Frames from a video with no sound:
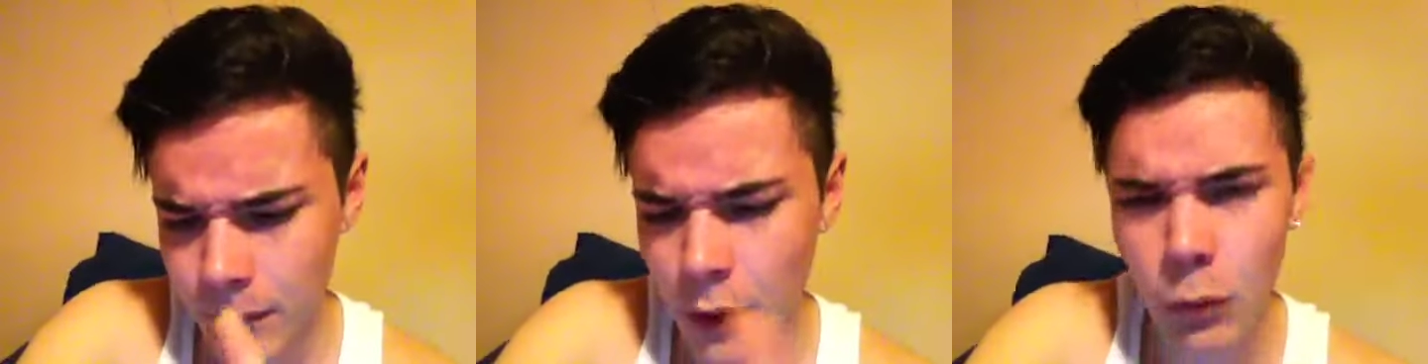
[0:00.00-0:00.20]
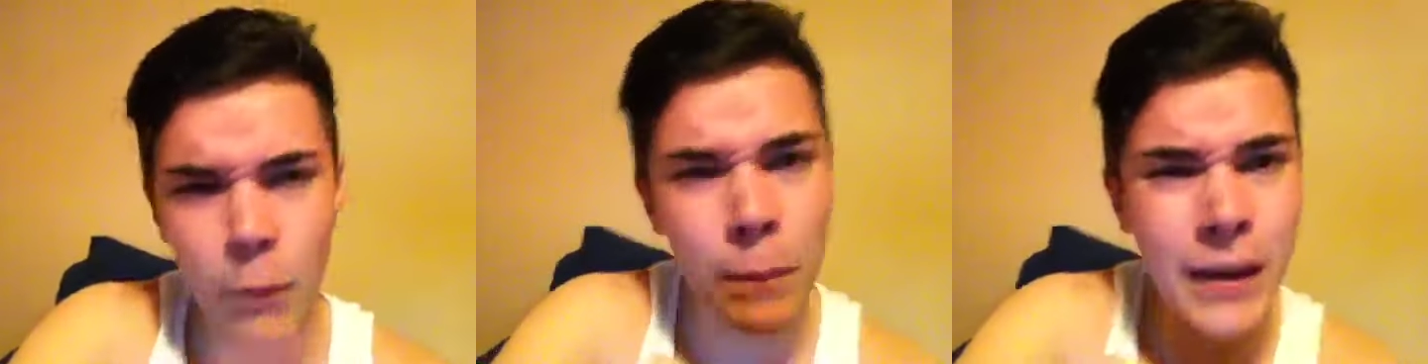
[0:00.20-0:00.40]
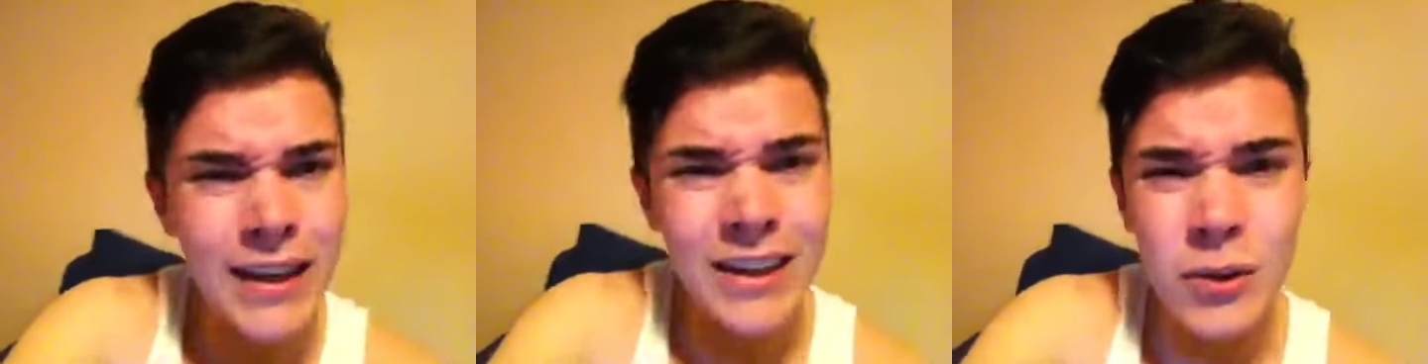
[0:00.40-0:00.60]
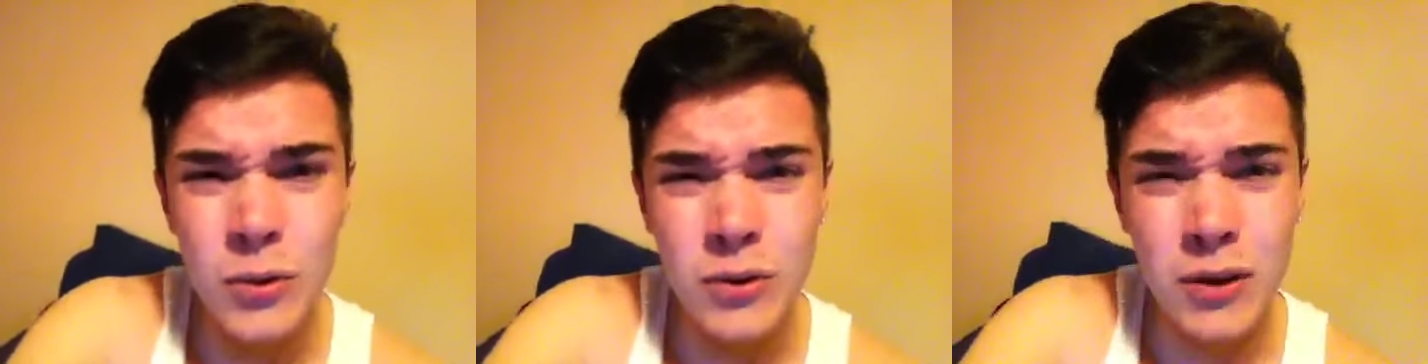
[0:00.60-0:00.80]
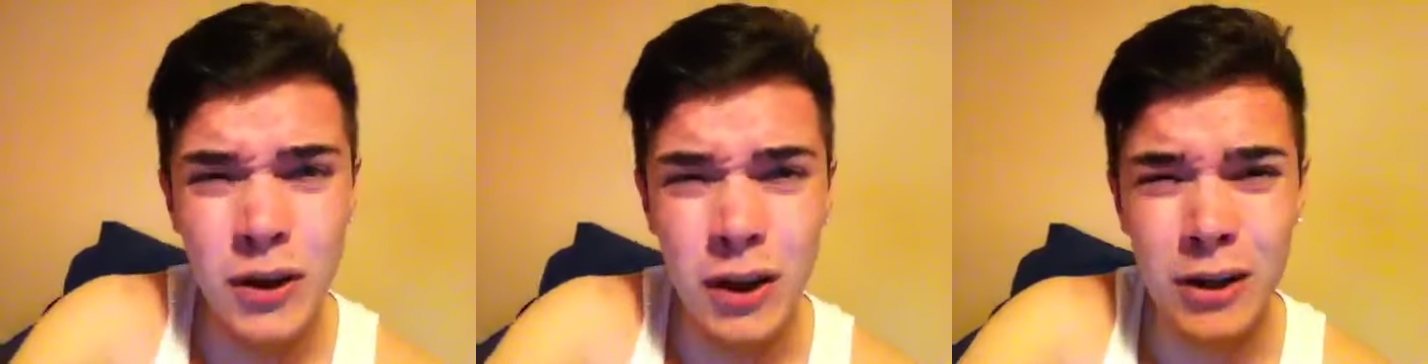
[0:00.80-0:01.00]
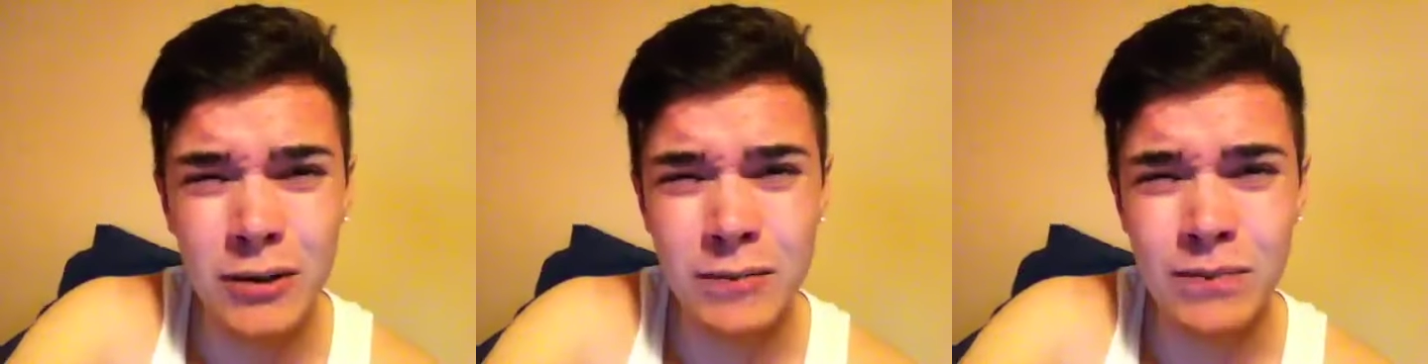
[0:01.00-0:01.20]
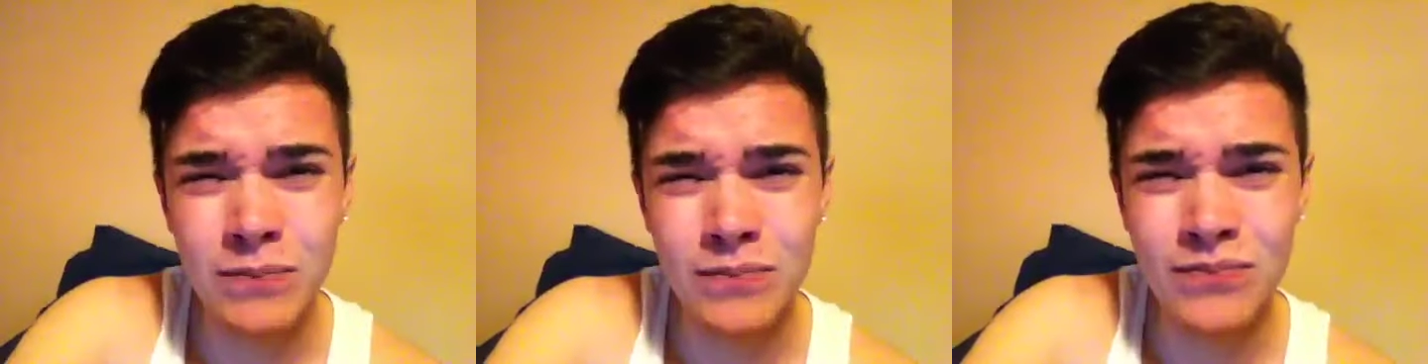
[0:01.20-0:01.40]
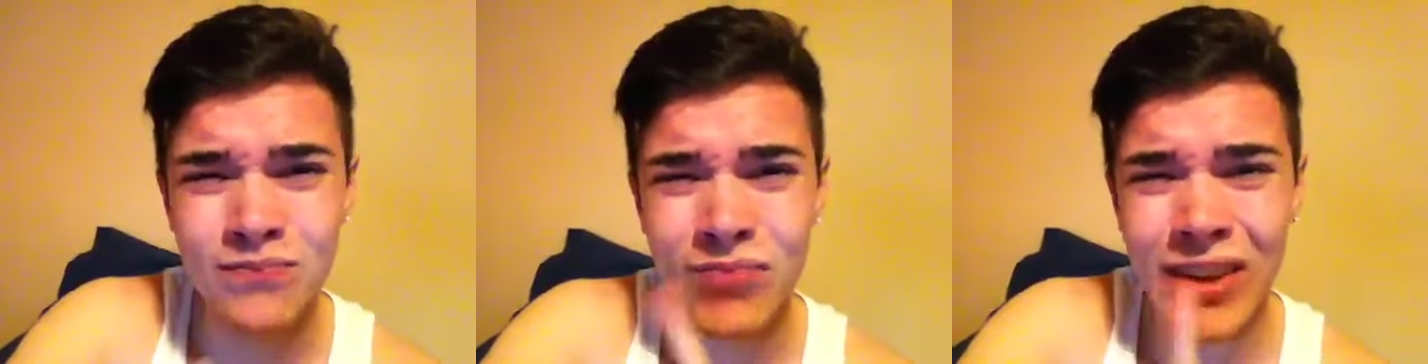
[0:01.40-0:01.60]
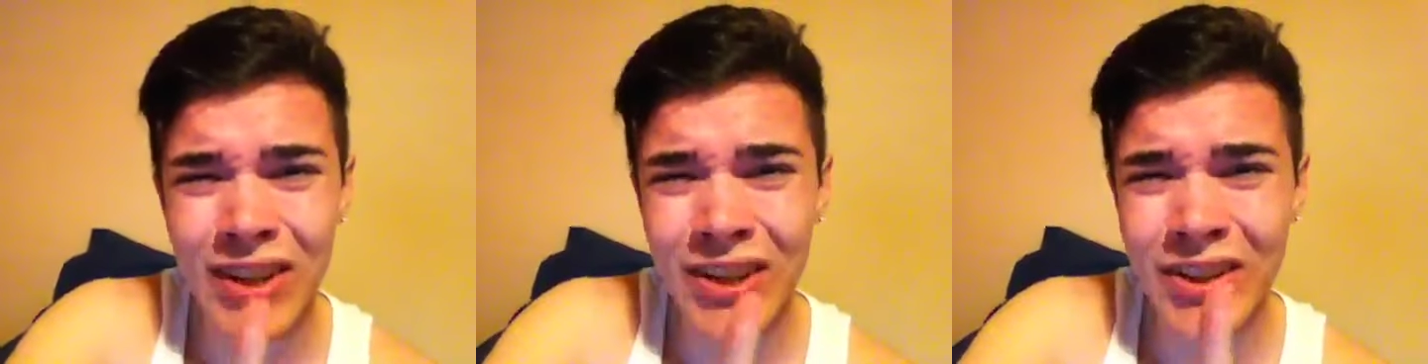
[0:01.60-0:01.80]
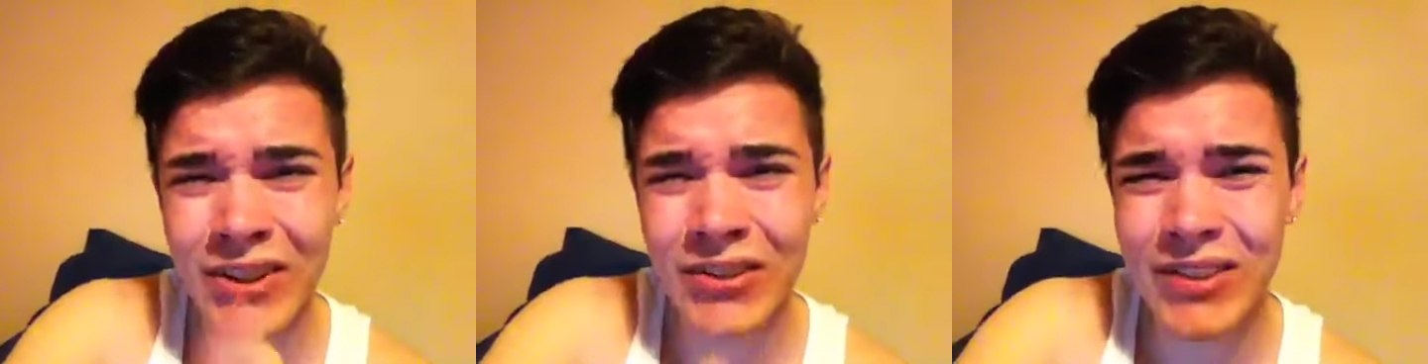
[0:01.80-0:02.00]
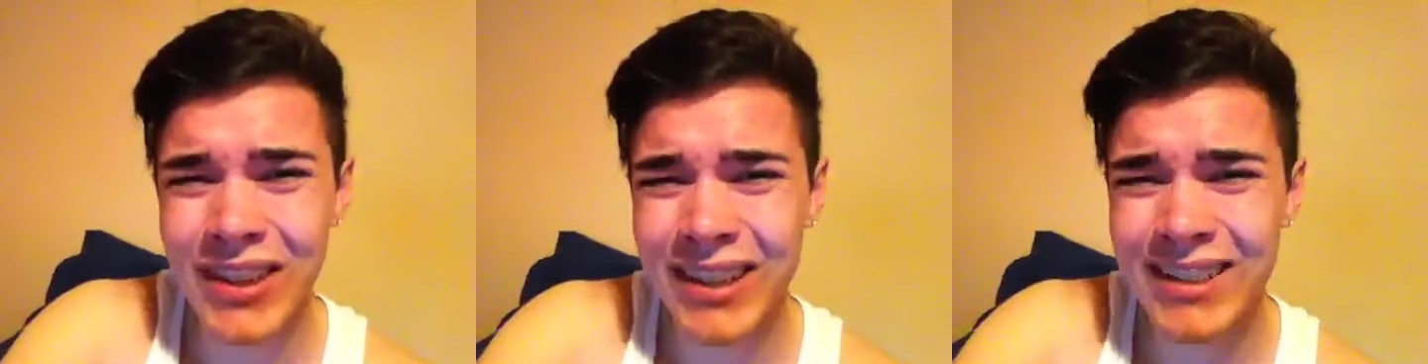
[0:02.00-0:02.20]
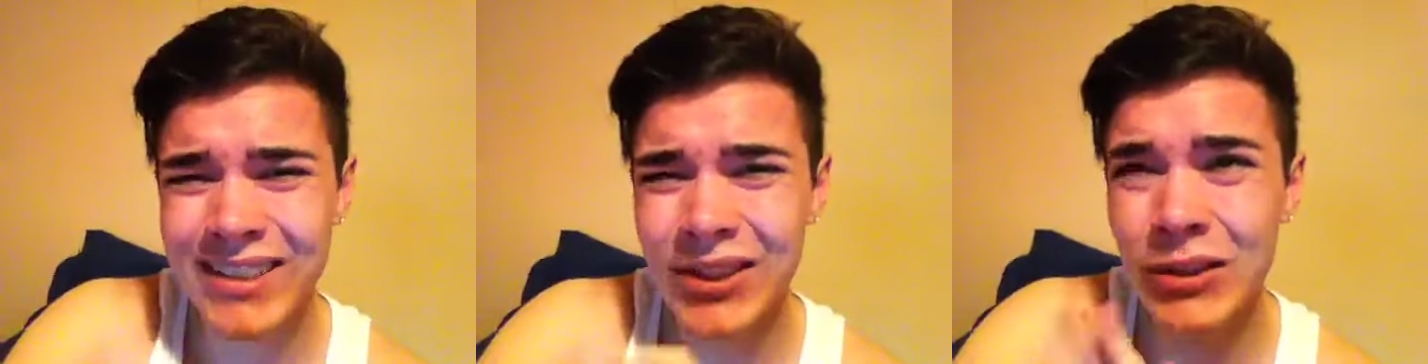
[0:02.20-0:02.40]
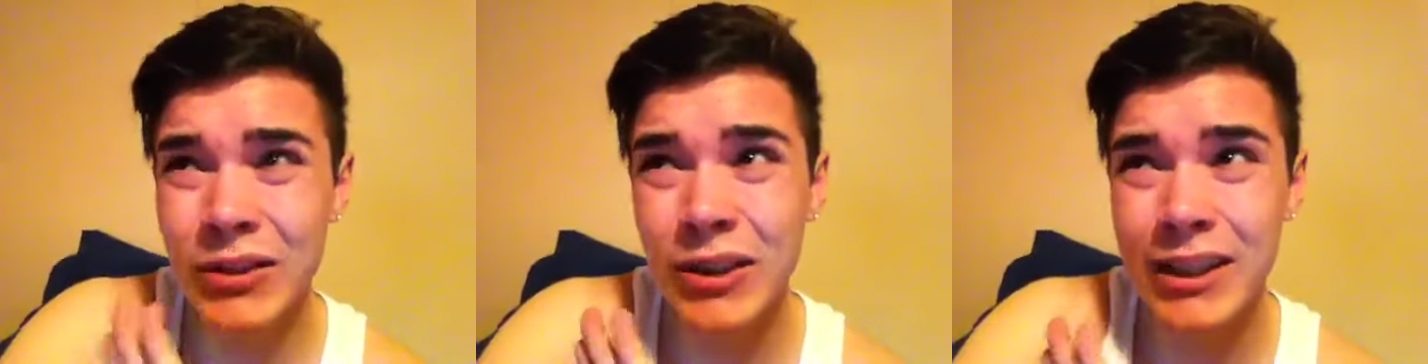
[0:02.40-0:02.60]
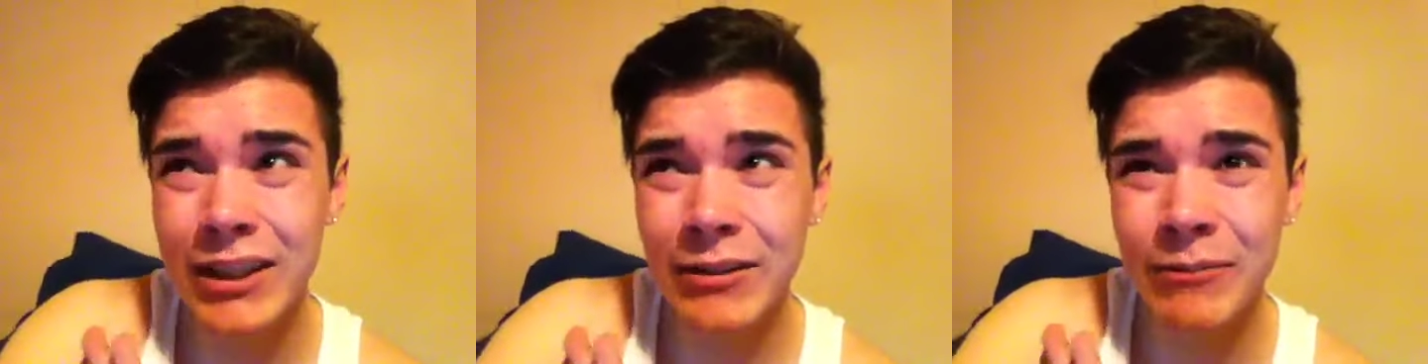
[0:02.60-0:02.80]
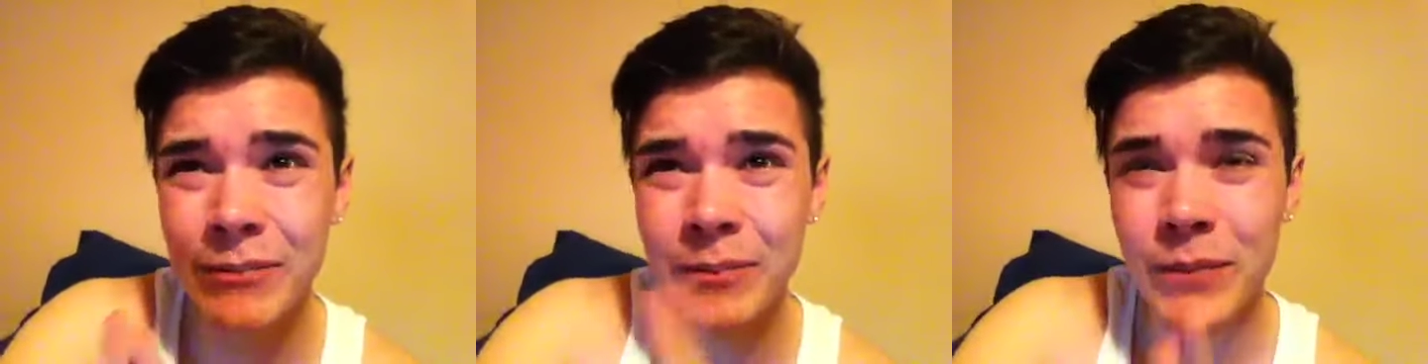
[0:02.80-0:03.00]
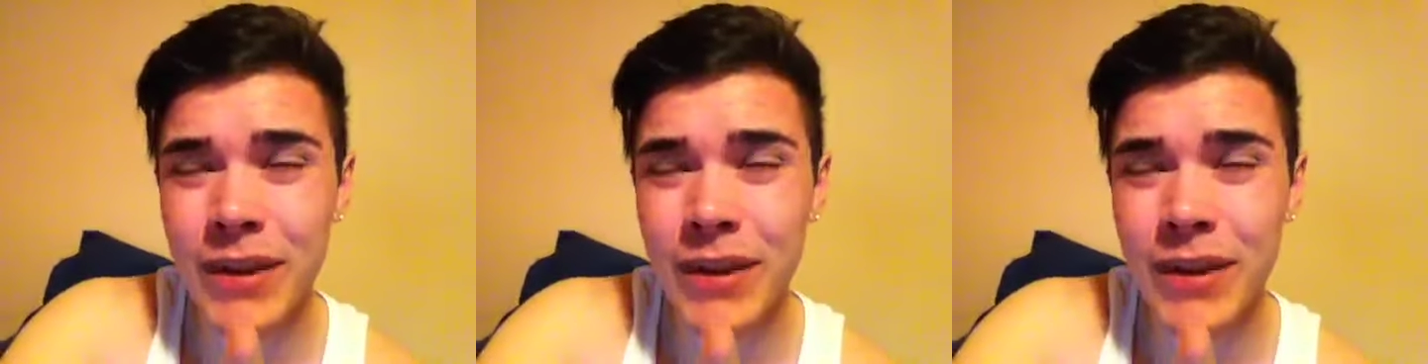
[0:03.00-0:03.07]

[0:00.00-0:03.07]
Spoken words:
I want Bendigo to go. You know, I just don't like him.